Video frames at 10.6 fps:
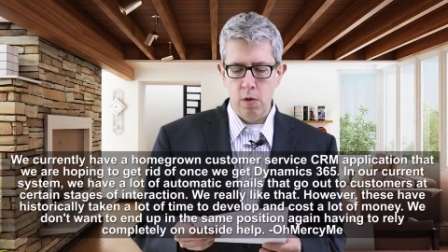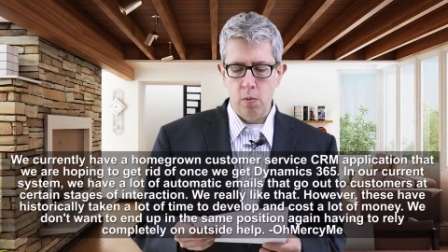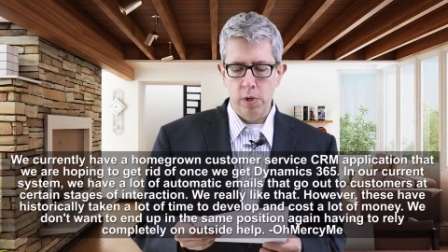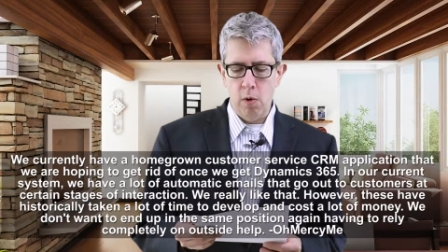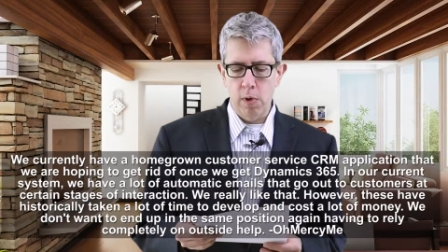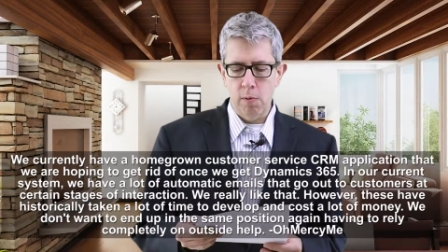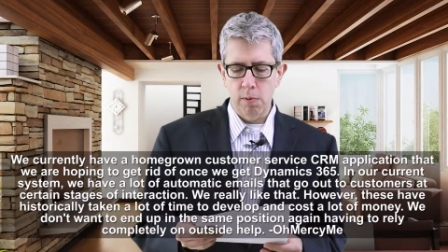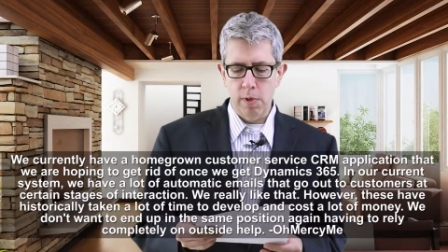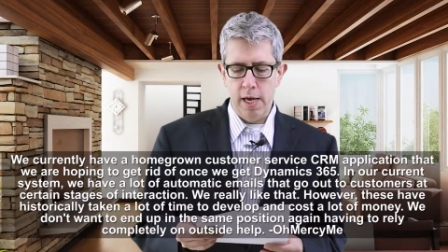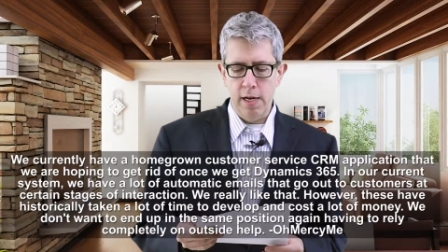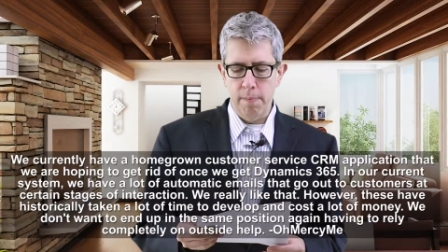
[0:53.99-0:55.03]
We don't want
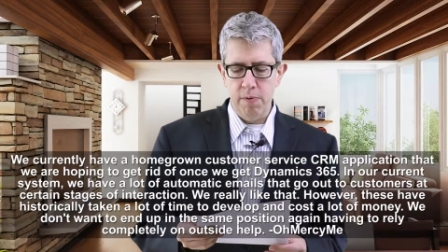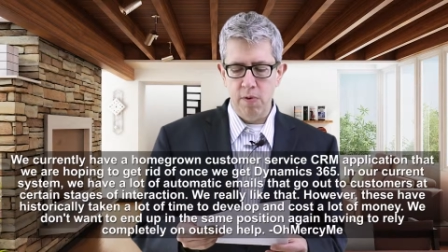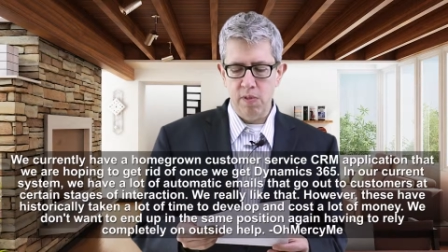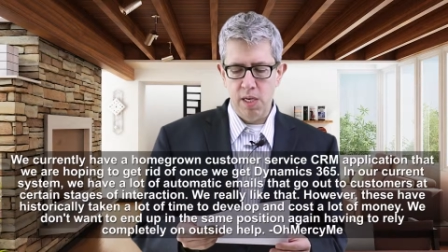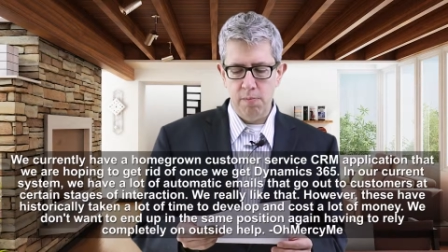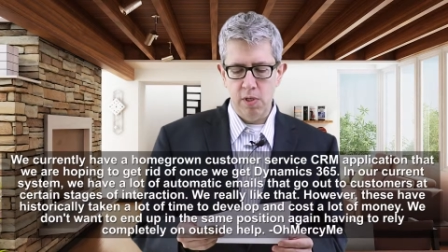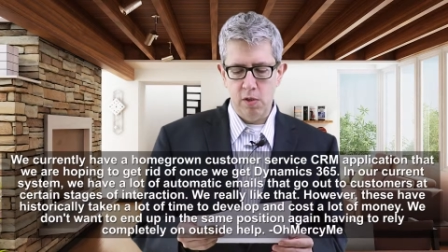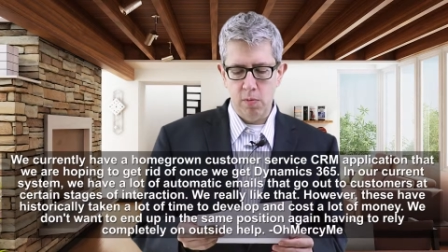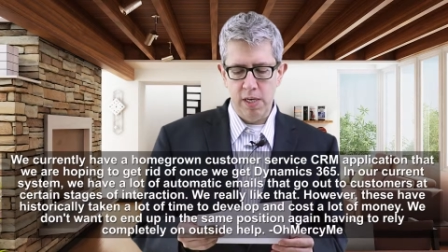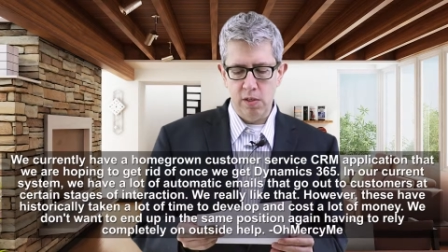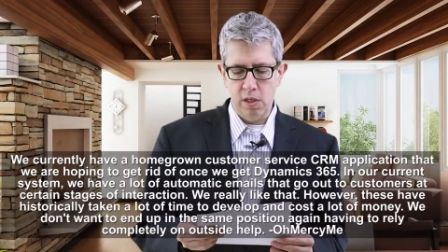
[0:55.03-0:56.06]
to end up in the same
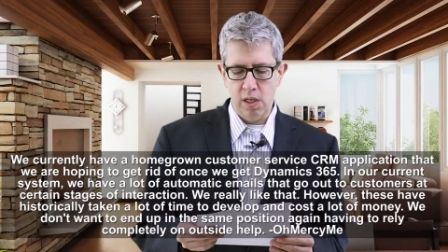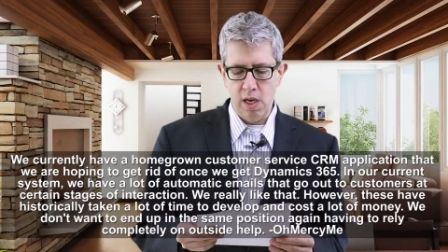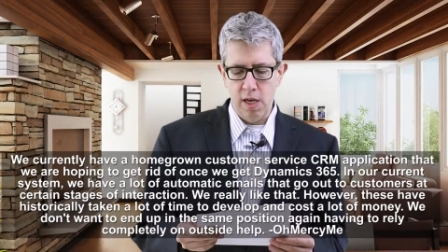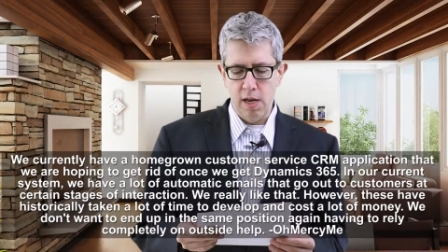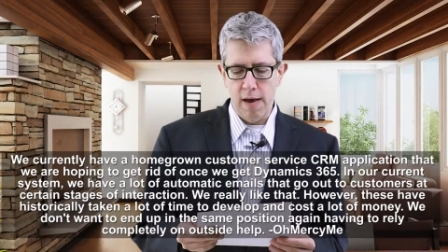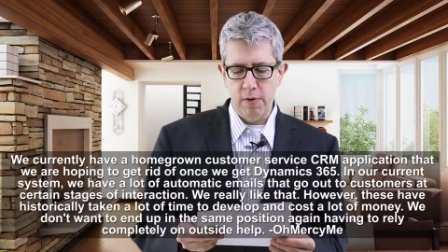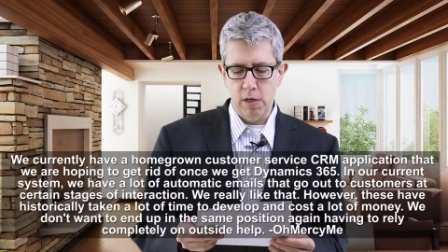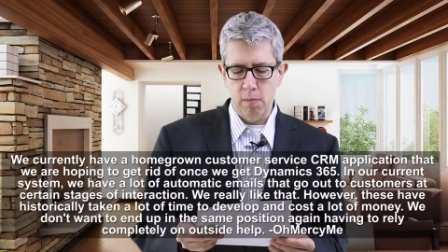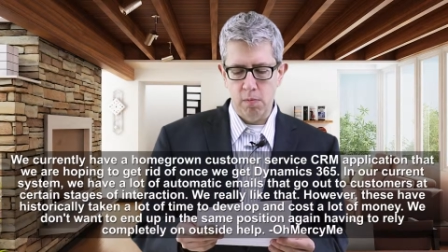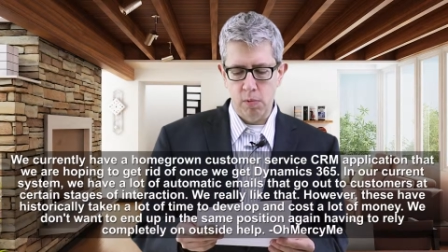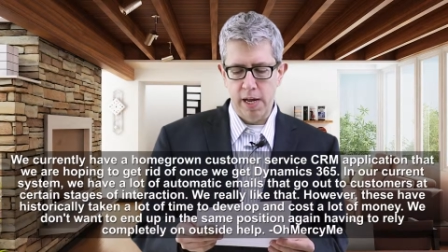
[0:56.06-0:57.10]
situation again, having
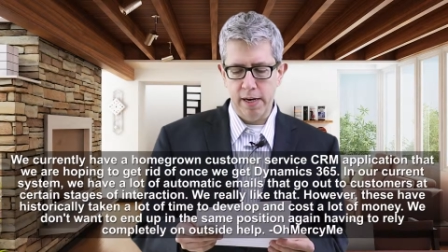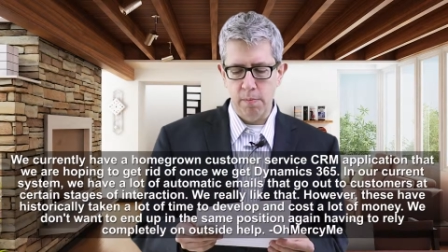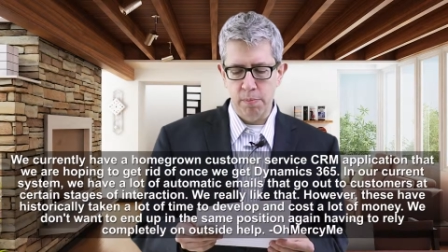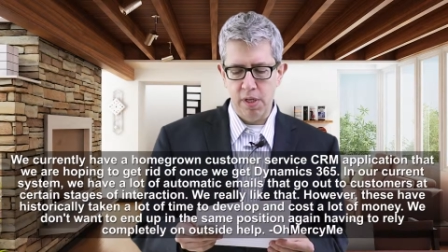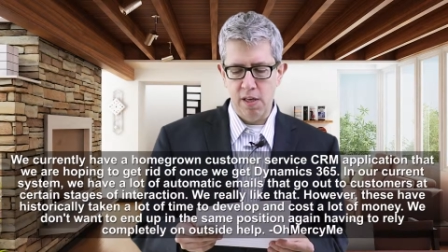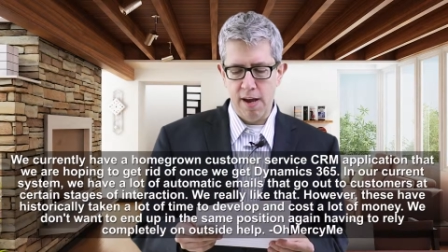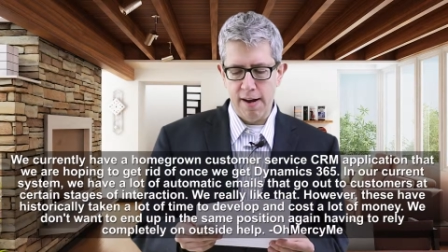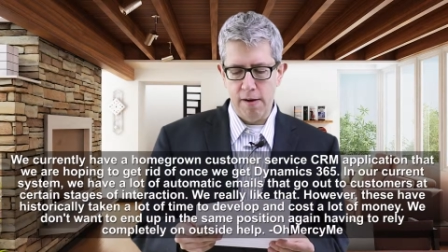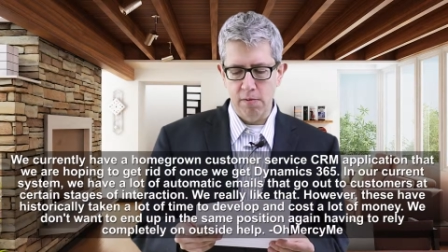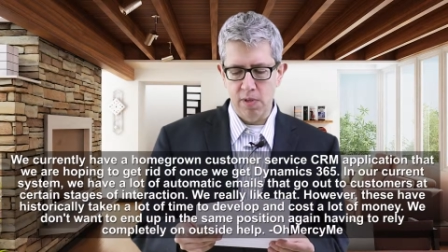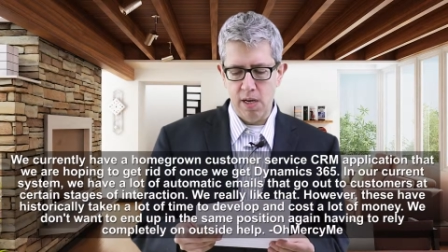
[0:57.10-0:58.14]
to rely completely on
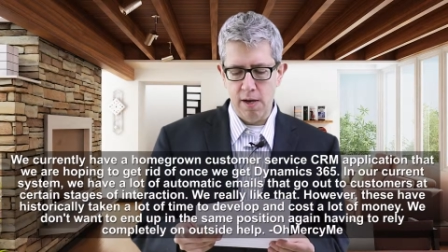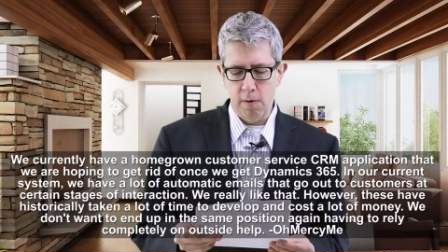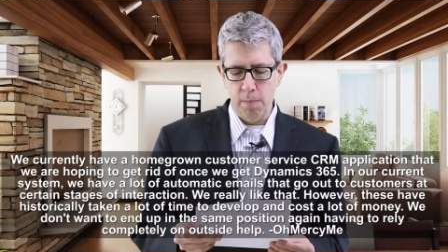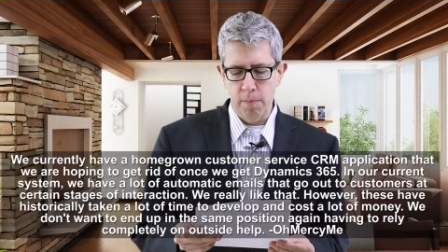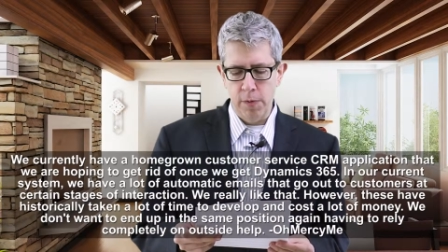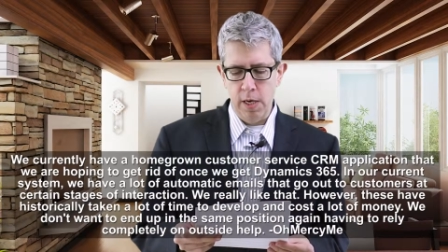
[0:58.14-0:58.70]
outside help.